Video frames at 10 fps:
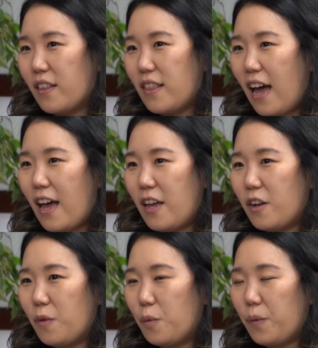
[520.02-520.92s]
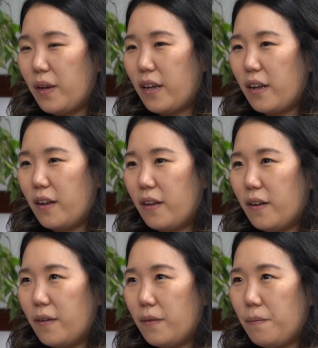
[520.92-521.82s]
that
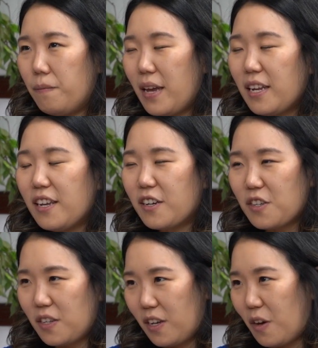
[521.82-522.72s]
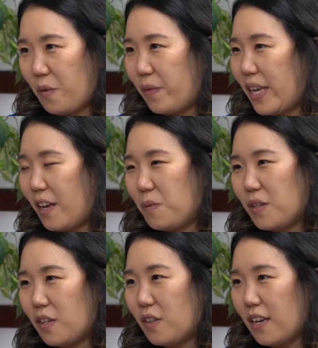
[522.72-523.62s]
many years ago when we came
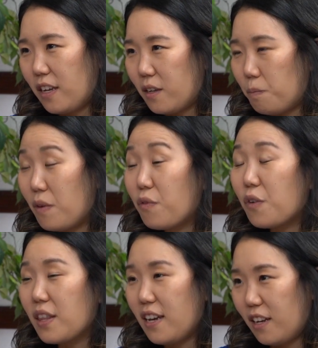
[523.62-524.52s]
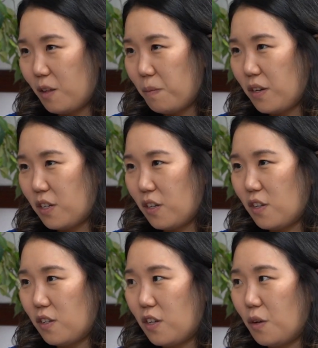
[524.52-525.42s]
to the before the Edyth Bush
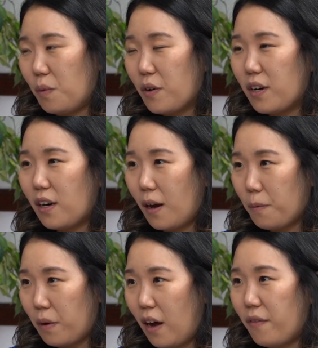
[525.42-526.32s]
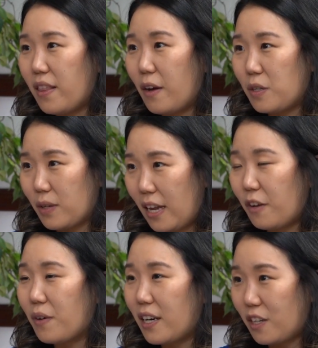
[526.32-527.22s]
Institute, we were a nonprofit that was
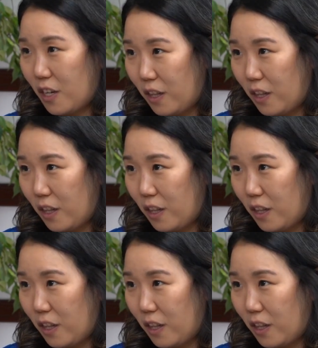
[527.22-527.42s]
getting ready to